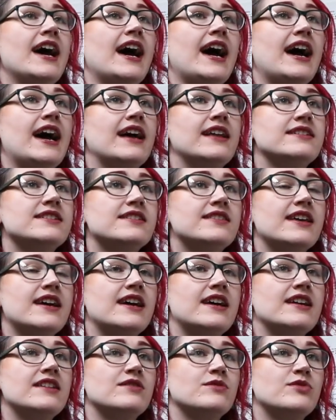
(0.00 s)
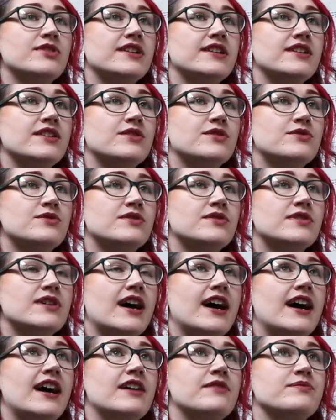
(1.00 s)
And then we all
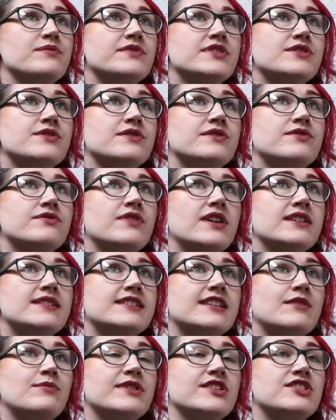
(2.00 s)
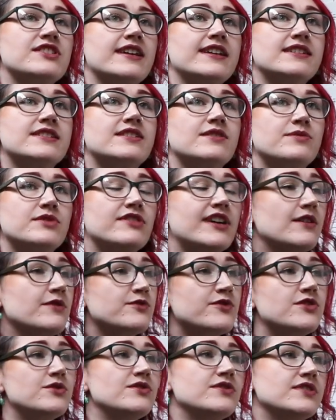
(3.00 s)
sort of establish like some
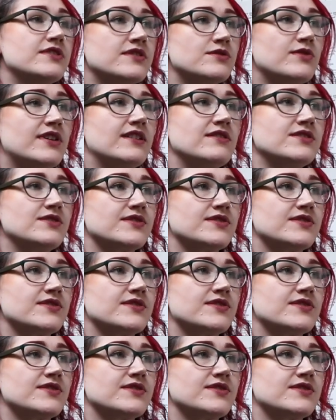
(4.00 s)
ground rules as well,